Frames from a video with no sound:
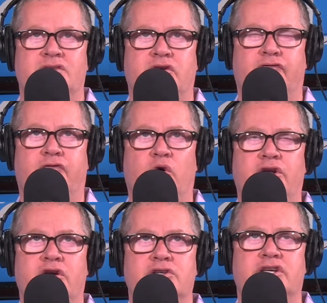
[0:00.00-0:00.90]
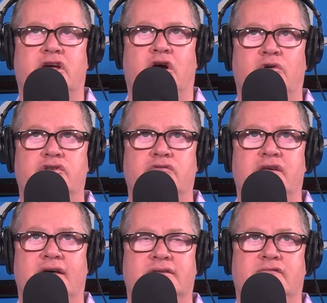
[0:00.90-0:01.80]
So four yes. Uh-huh. years ago,
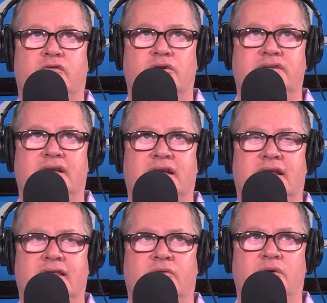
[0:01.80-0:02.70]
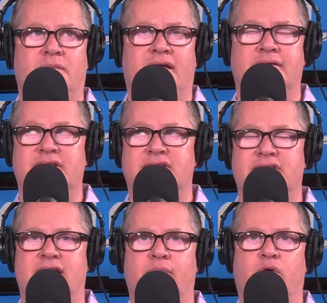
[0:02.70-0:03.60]
2014, I think we met in
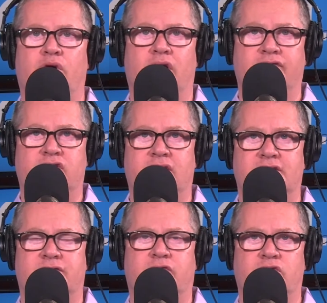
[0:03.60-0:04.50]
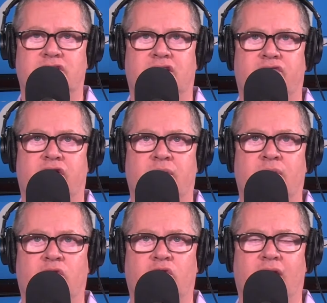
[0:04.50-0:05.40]
December of 2014, if I
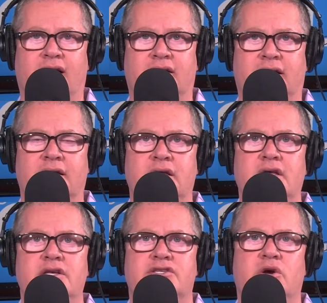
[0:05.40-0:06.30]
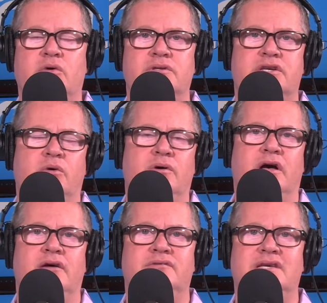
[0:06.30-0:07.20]
remember correctly. So so
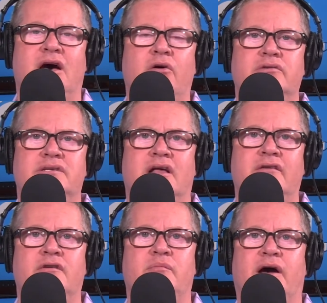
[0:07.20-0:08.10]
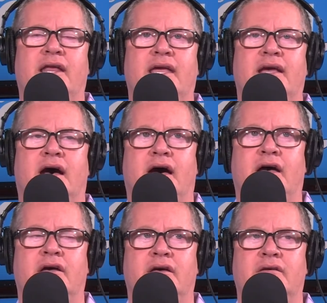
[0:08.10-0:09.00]
uh, tell tell everybody
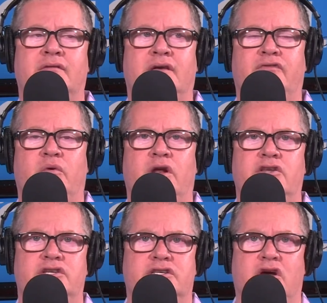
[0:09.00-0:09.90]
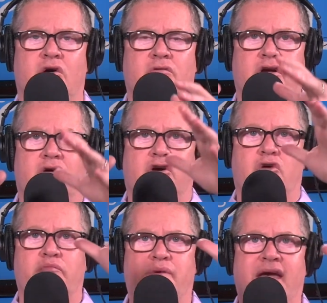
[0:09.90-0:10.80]
uh, if you want to just go go
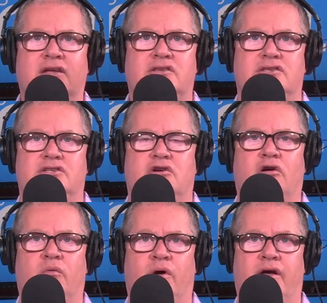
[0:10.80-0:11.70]
go big to start